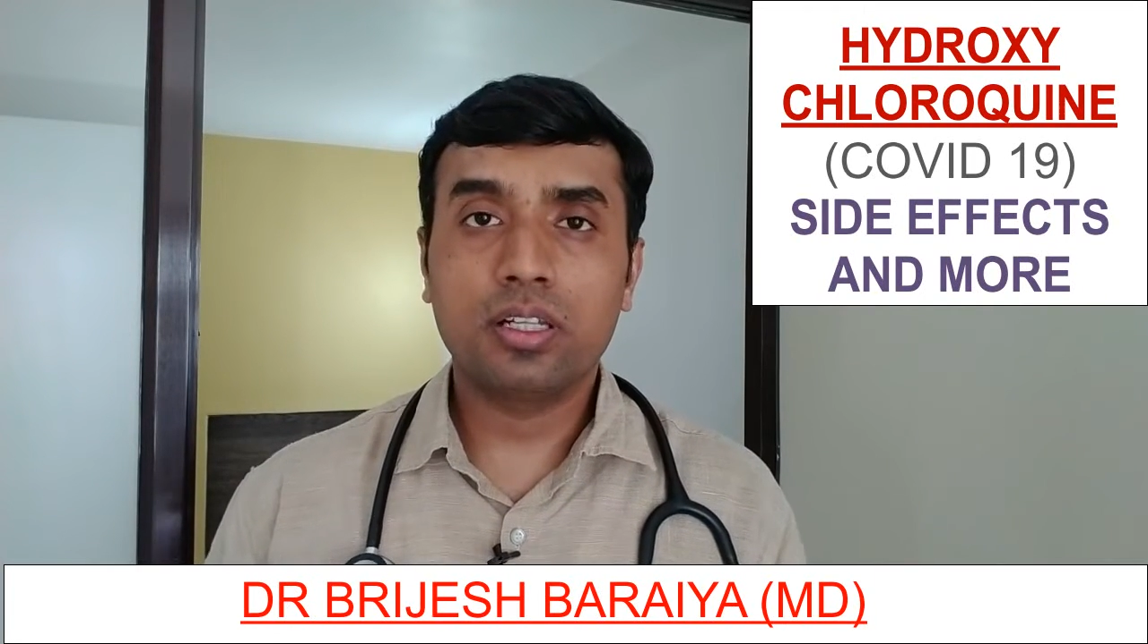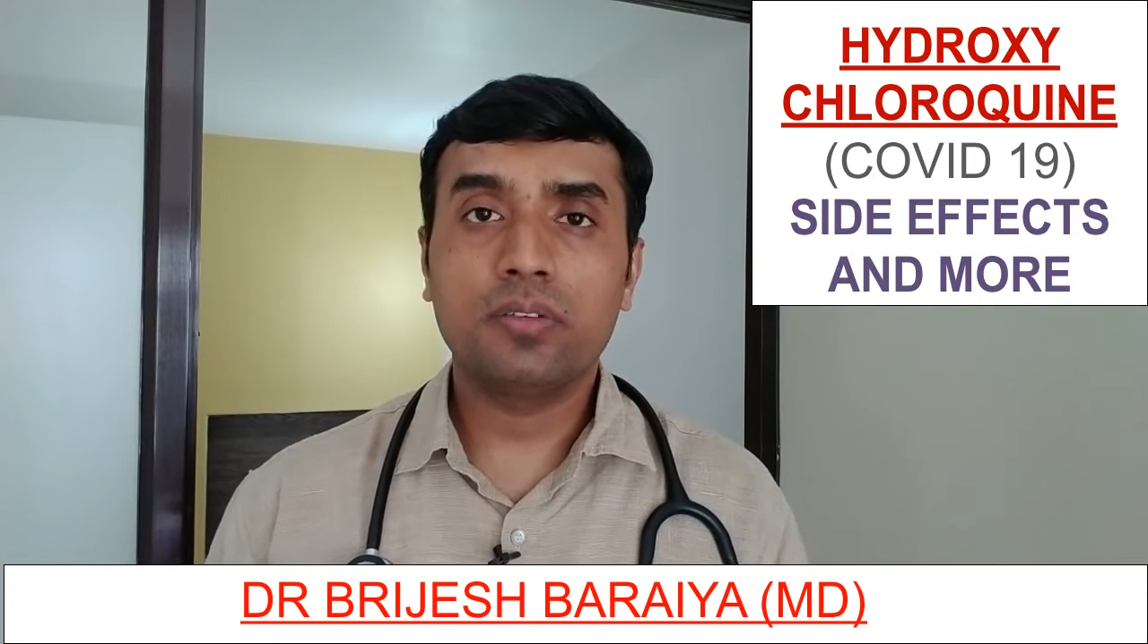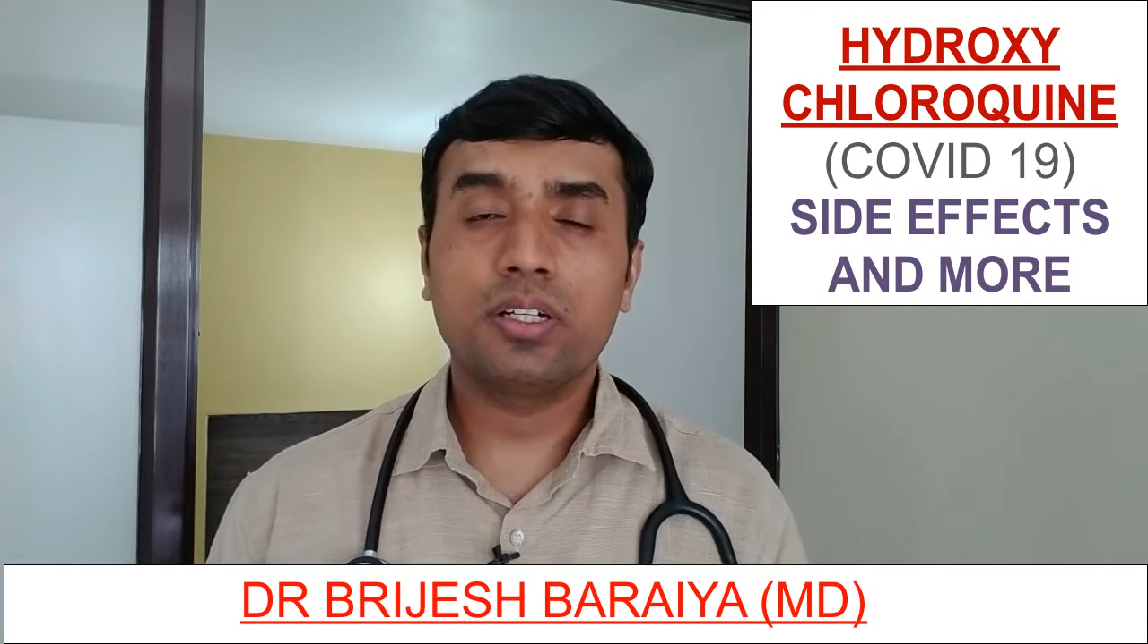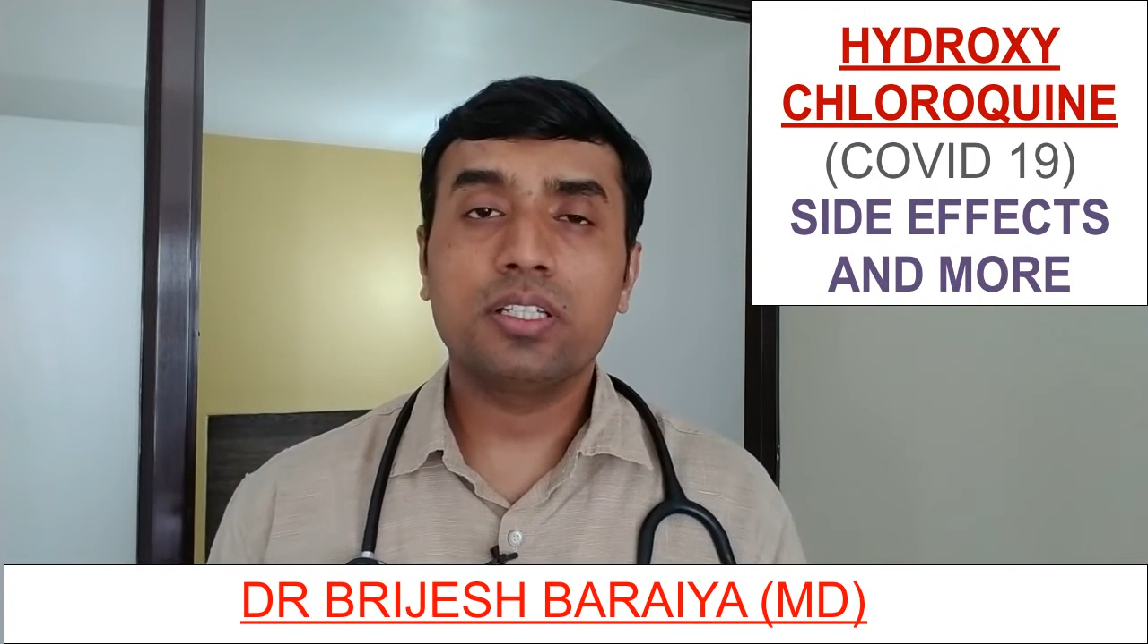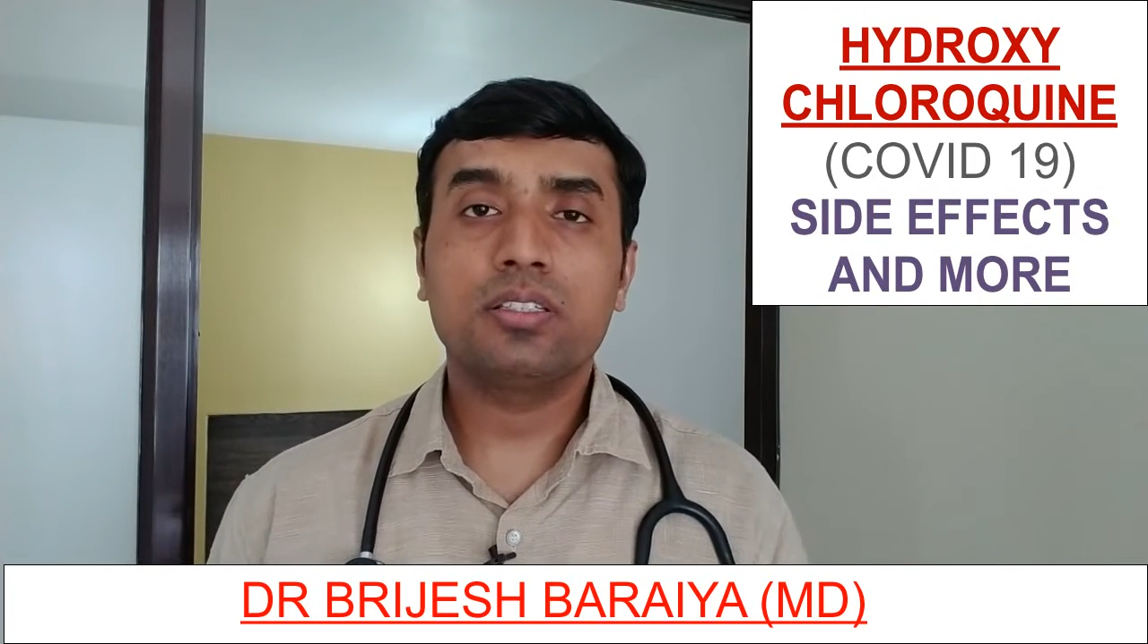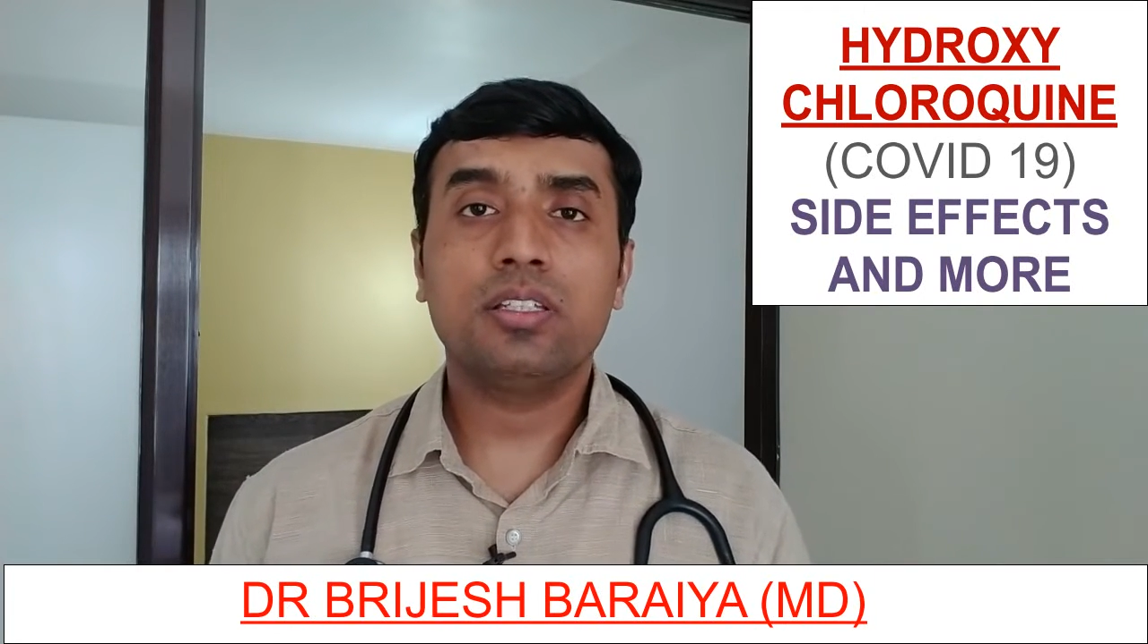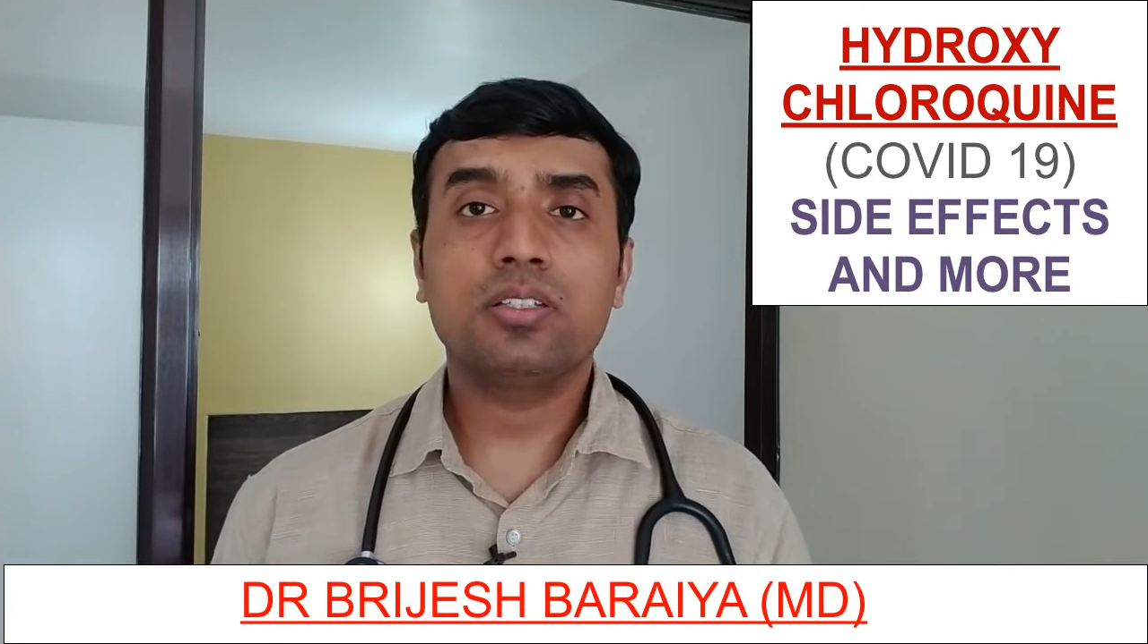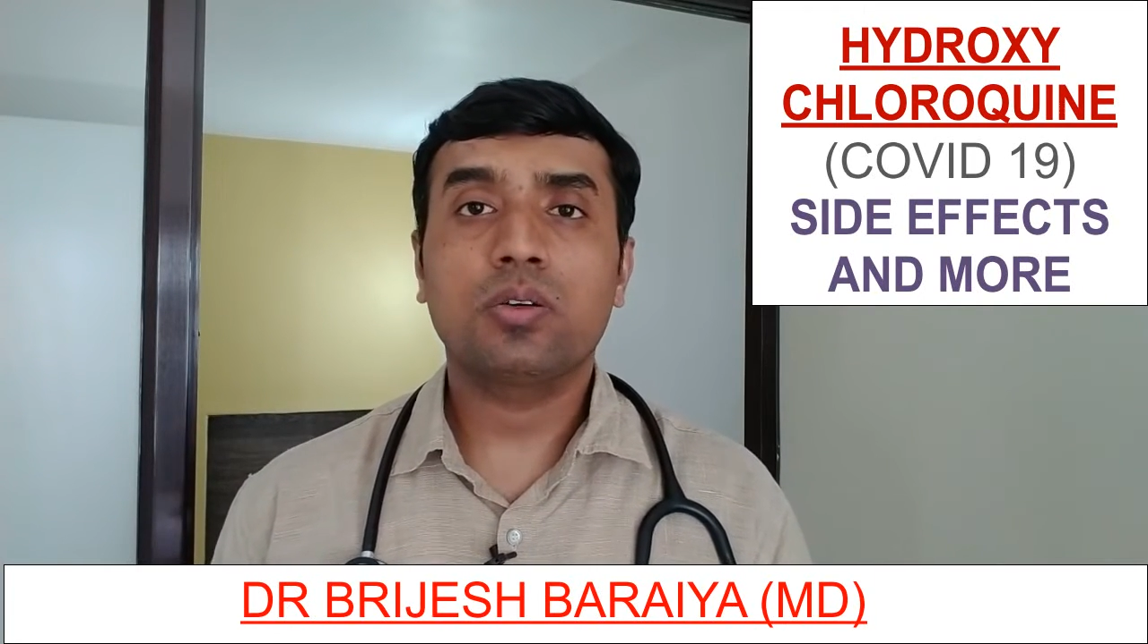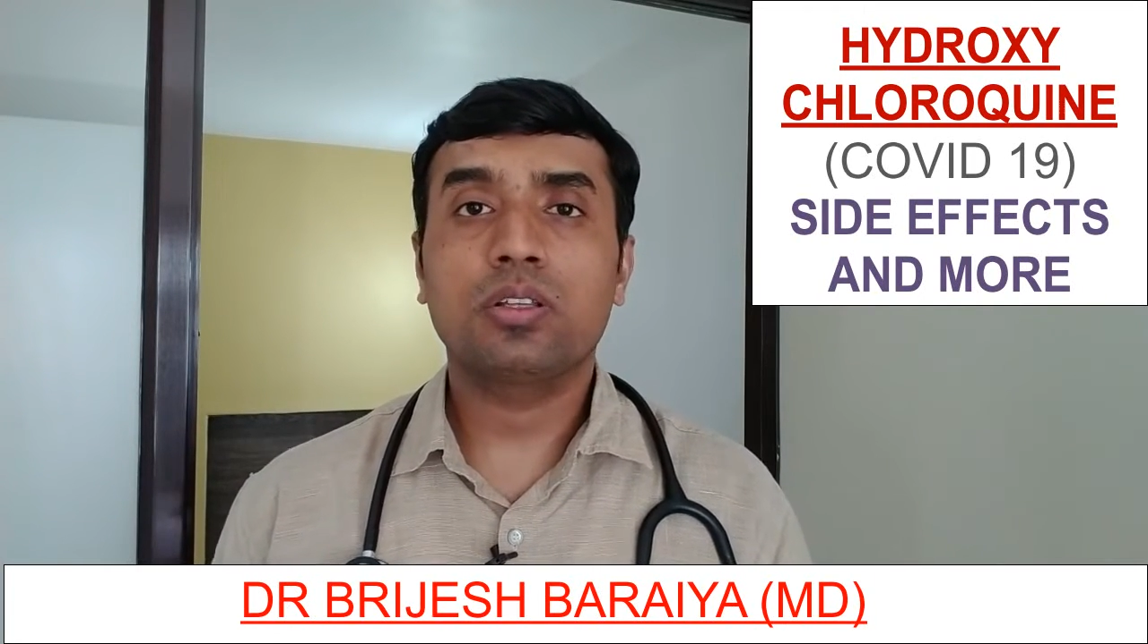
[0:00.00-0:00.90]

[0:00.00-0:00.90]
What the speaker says: liver disease,